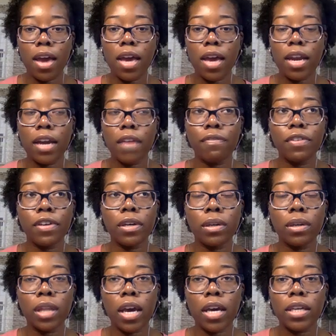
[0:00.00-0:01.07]
and i
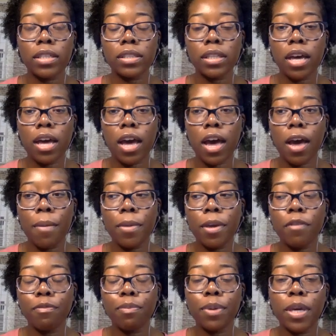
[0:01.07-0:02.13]
feel like um,
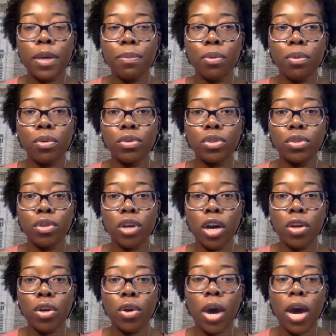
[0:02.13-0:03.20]
if people do
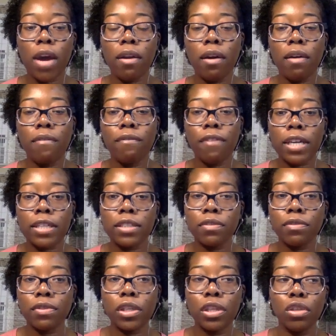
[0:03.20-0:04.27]
not know how to
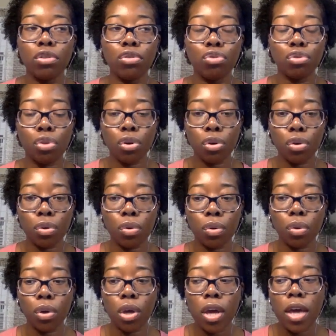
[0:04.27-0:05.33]
effectively
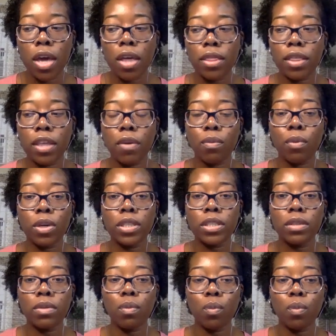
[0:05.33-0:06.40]
journal then
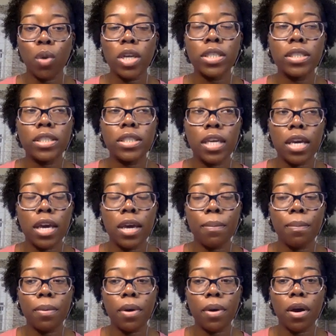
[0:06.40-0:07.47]
one one tip
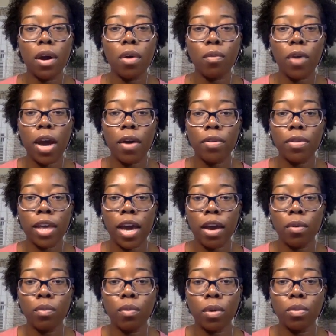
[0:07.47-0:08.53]
around
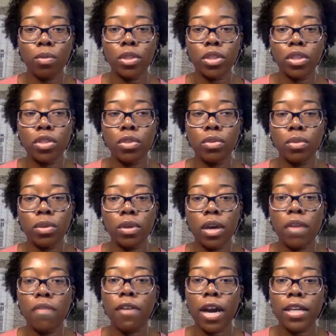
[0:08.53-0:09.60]
that what would you
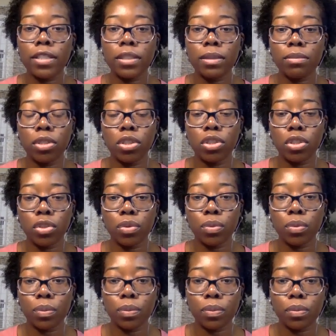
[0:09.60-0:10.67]
advise them to do